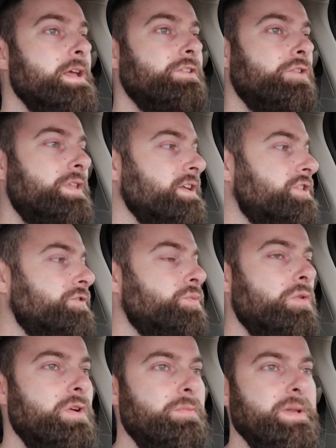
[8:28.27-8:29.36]
So that's just
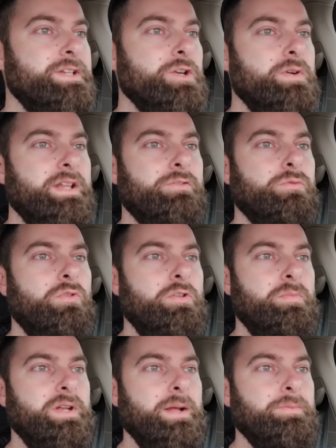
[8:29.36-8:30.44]
what we've been doing. That's what
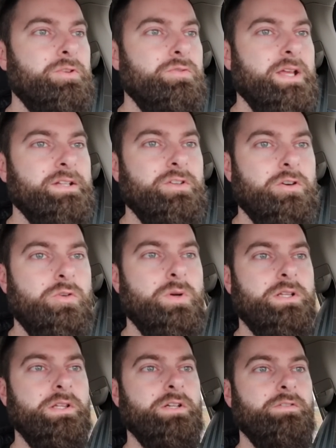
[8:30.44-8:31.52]
we've been up to. That's our
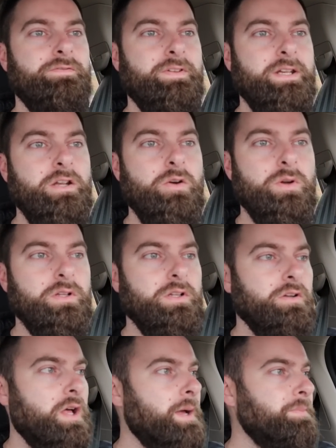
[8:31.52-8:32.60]
quick little video or
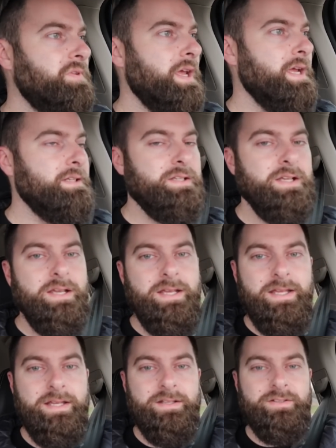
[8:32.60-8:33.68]
little update,
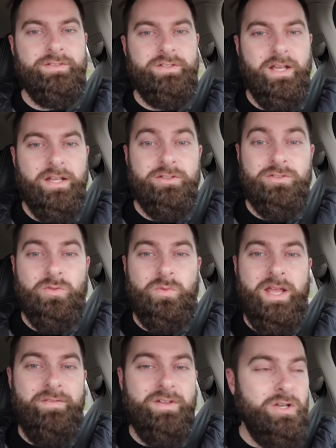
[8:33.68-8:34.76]
is yes,
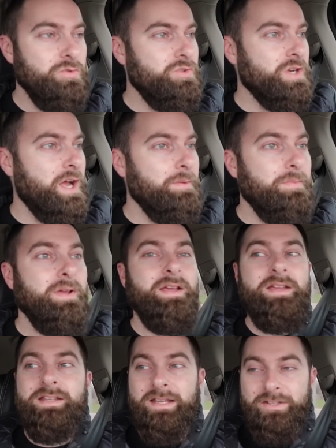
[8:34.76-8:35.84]
we have a new job.
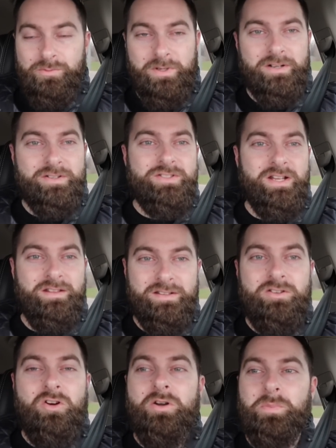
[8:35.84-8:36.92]
Yes, we are
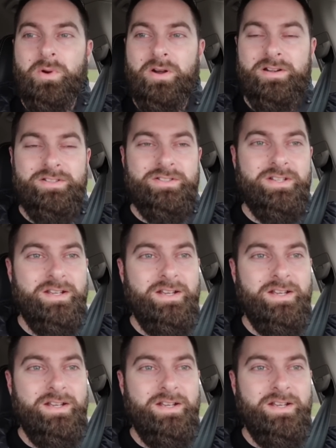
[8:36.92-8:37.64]
selling car parts